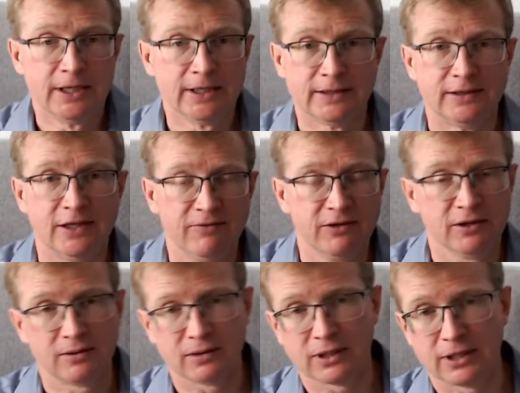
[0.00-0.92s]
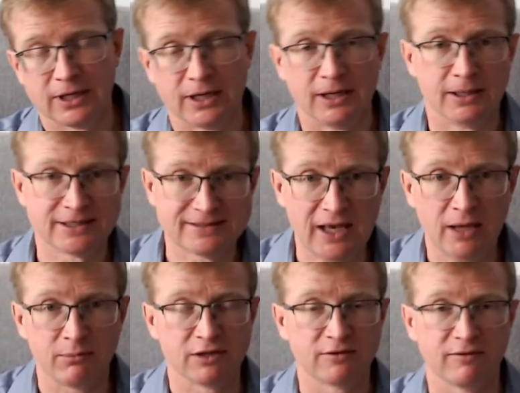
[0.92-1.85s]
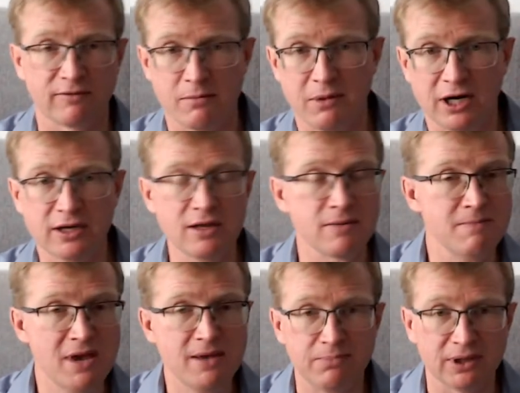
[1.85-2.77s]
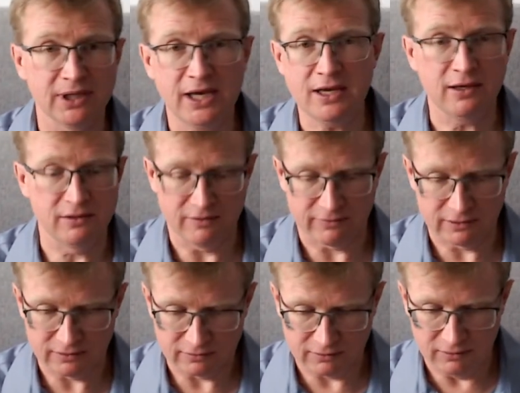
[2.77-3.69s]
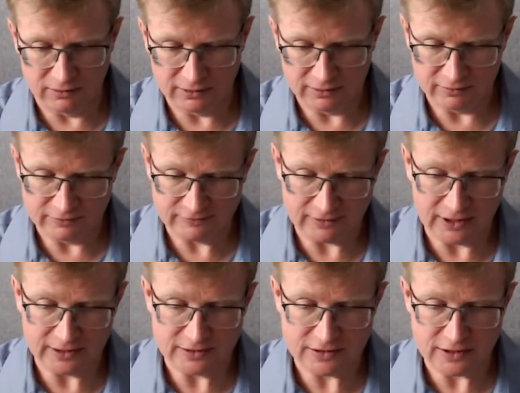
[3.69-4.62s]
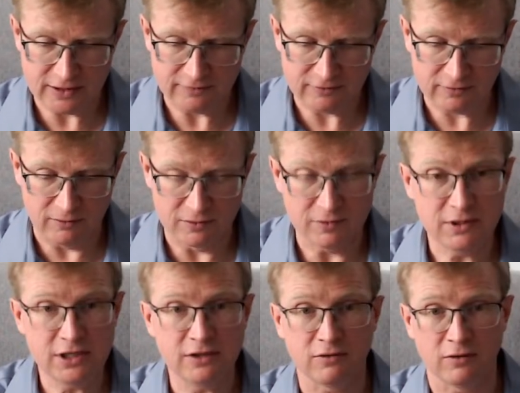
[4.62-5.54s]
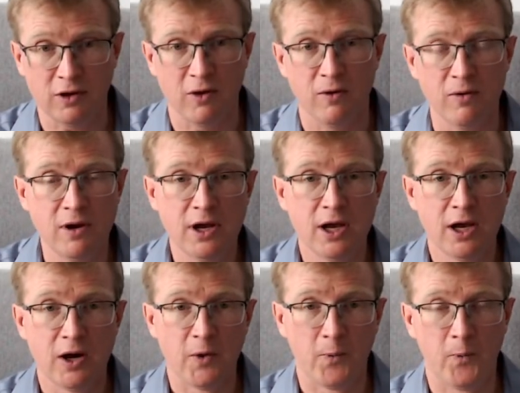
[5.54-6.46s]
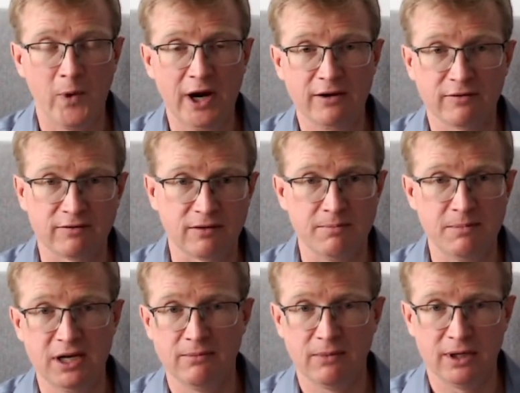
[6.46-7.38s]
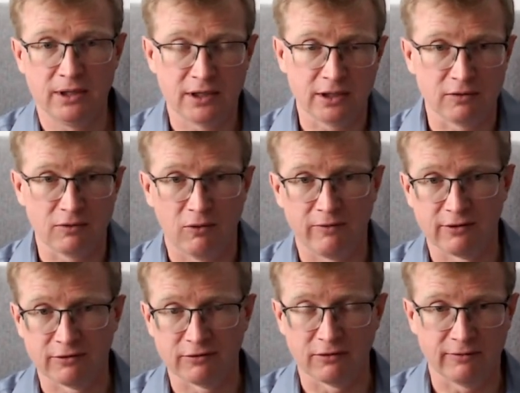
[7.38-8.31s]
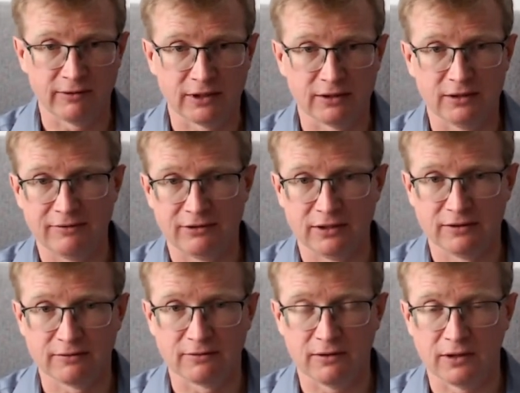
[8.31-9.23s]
Different segments of the market may play a different role in your strategy, and so you need to know where's the minimal and over-serving levels